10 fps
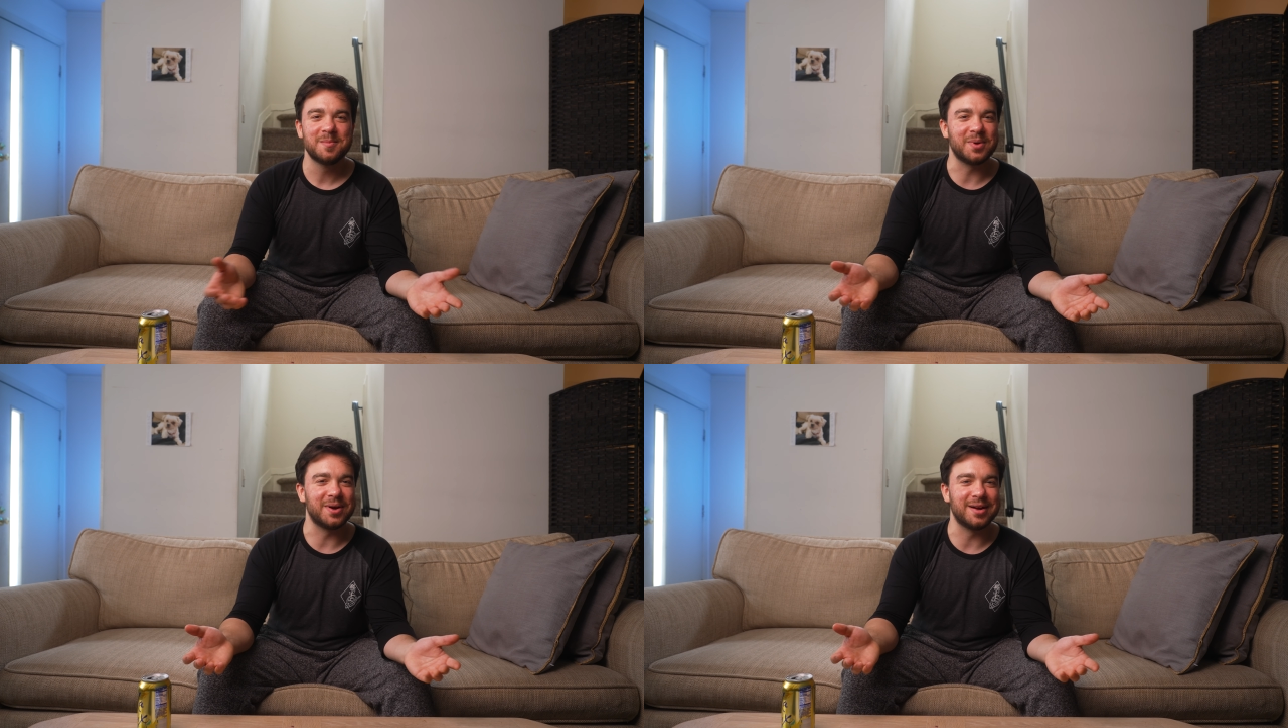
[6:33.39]

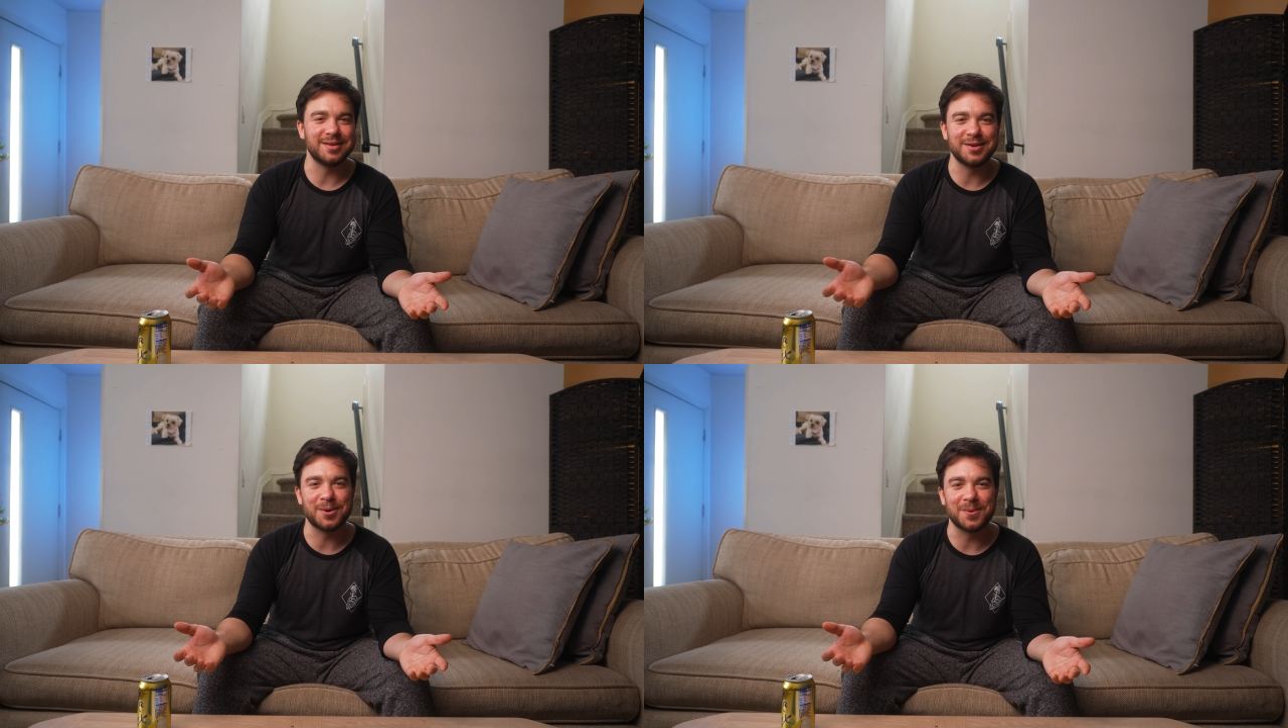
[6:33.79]

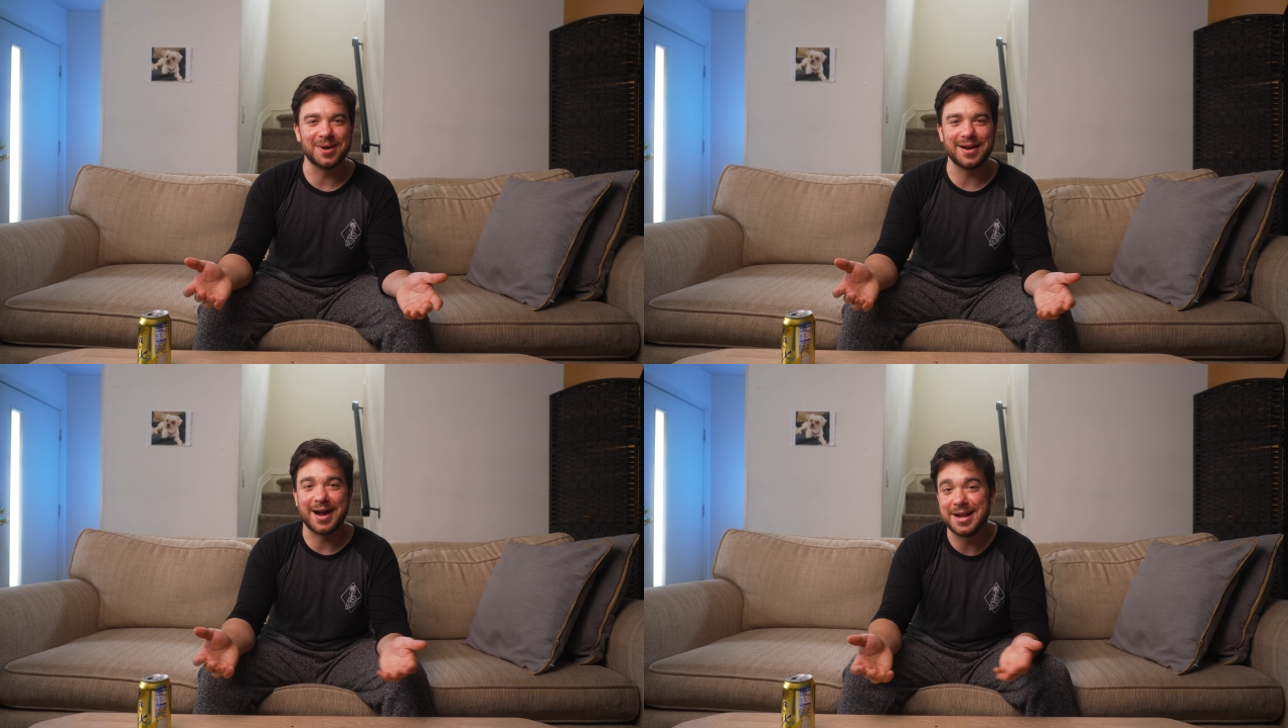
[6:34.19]
but you know
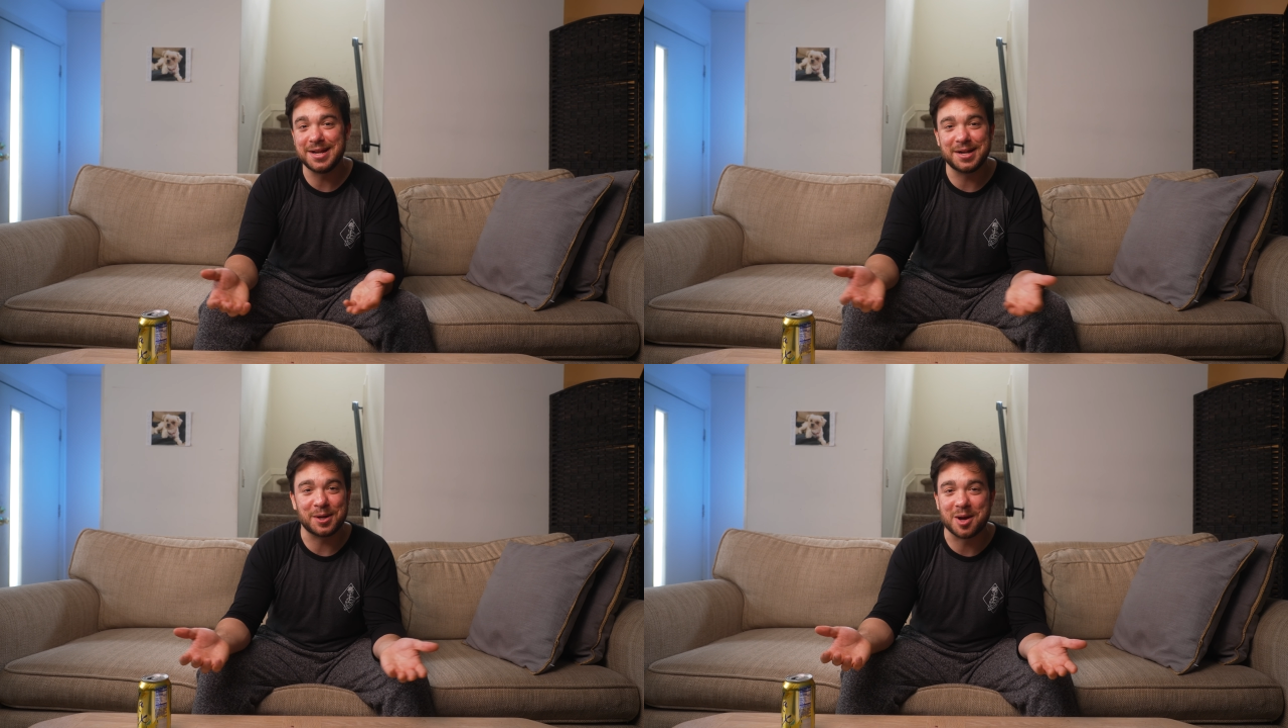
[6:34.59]
what? I
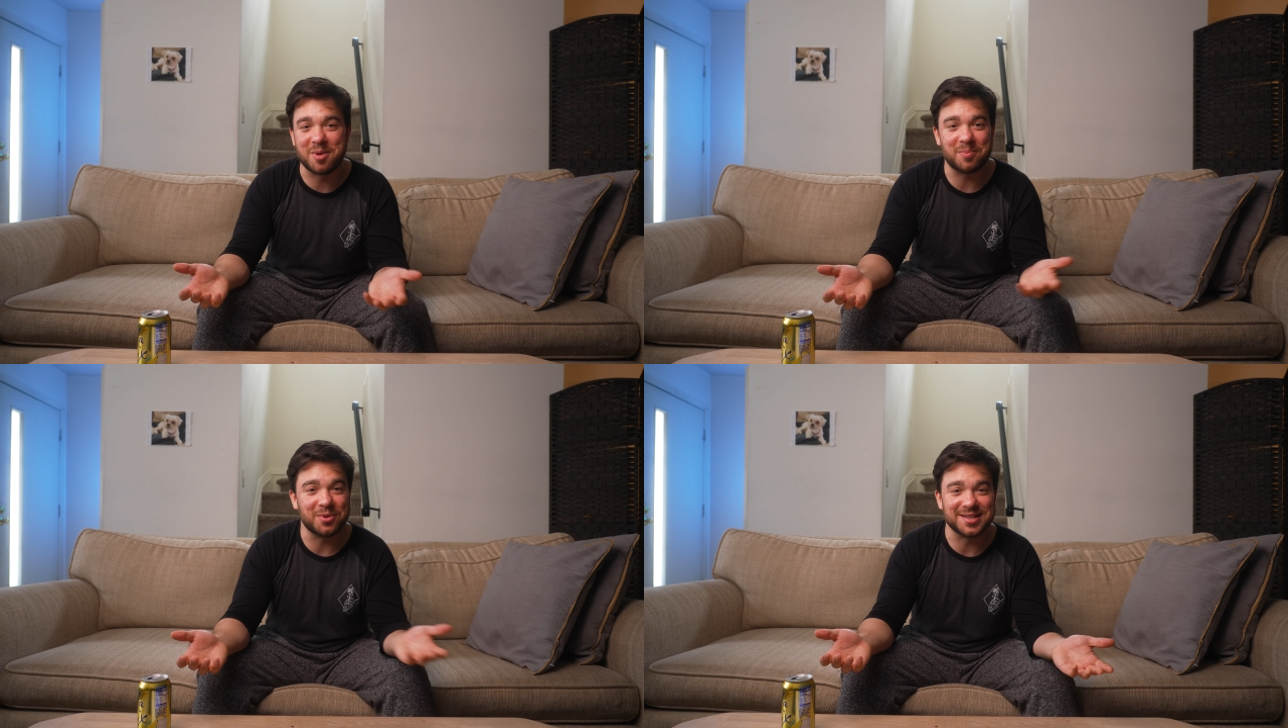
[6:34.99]
needed to come
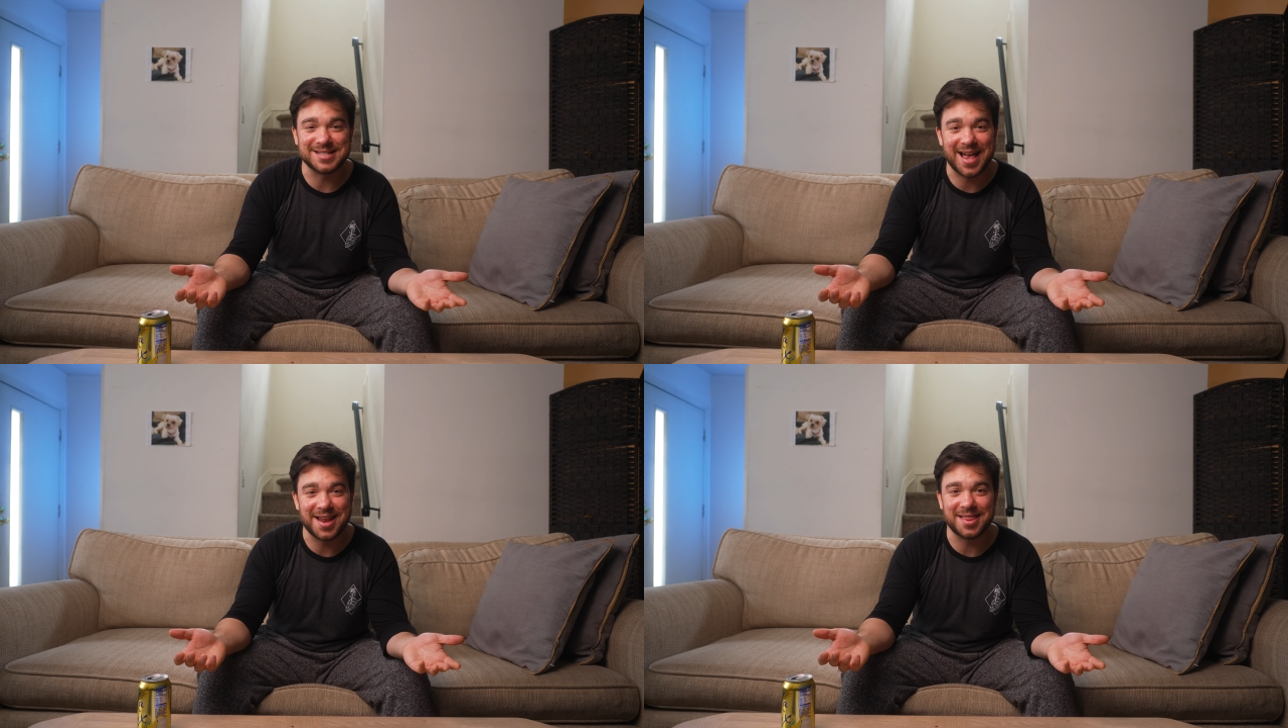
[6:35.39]
up with a
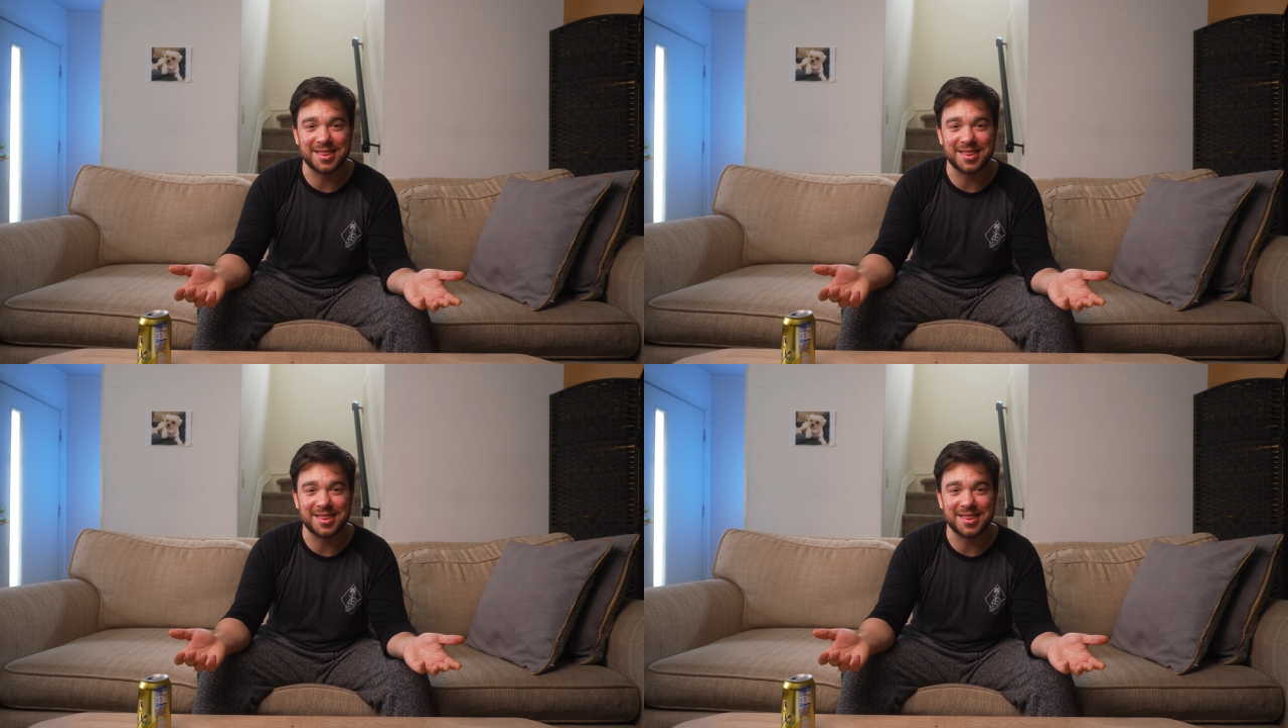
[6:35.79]
10th